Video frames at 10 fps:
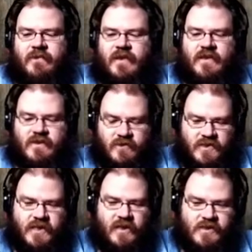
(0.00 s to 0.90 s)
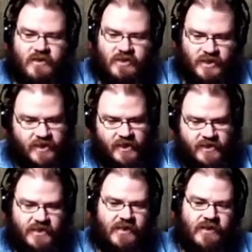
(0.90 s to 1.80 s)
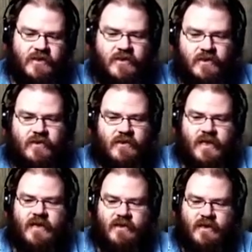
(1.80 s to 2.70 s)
it into a sausage casing and